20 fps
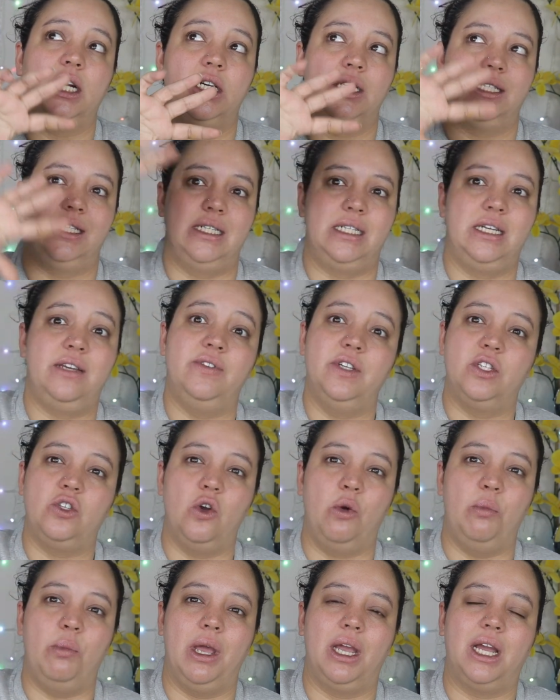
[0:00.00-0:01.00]
because the TV's
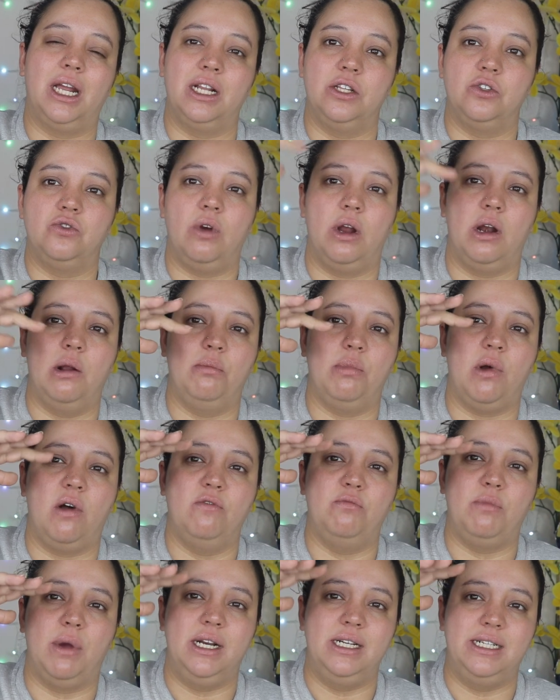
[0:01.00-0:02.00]
so big and it's right
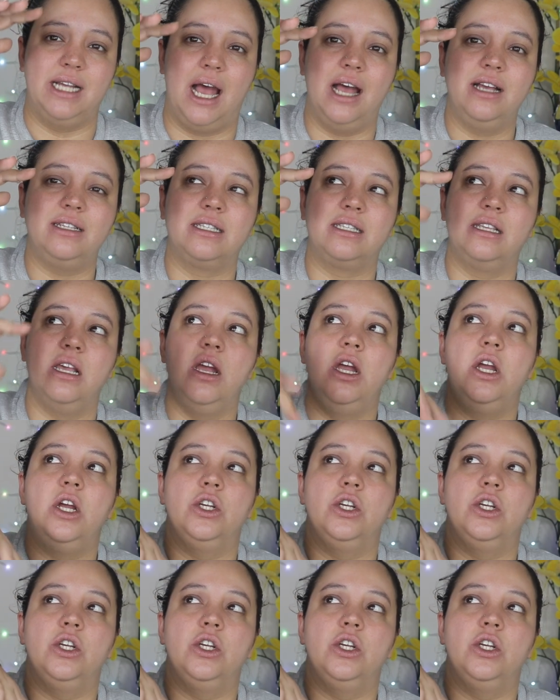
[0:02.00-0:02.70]
above my desk.